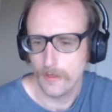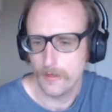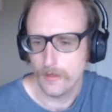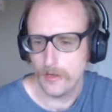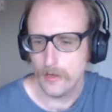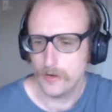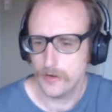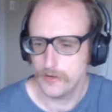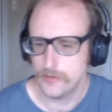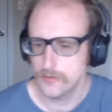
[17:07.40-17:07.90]

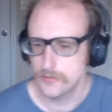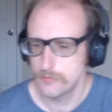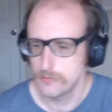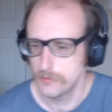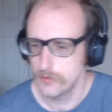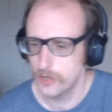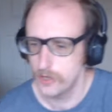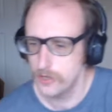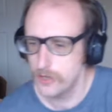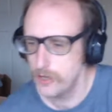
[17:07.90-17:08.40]
All right, so we're
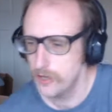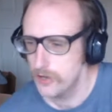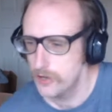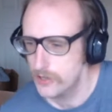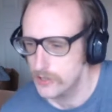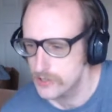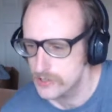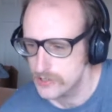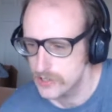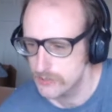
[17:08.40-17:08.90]
done here. It
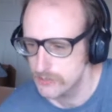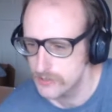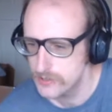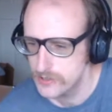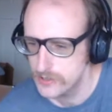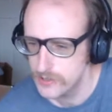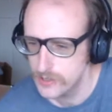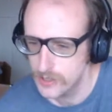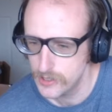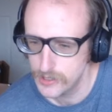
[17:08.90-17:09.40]
looks like we
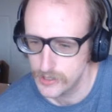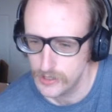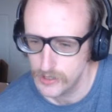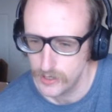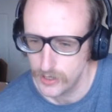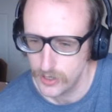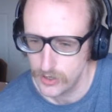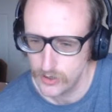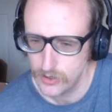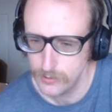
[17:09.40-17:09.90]
did get an
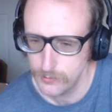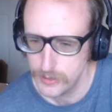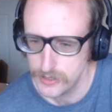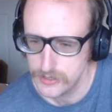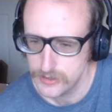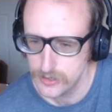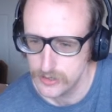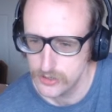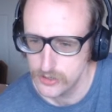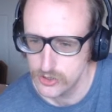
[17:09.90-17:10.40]
error
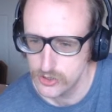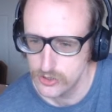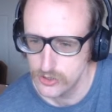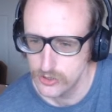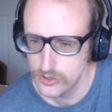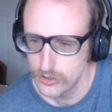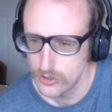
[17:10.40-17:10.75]
message.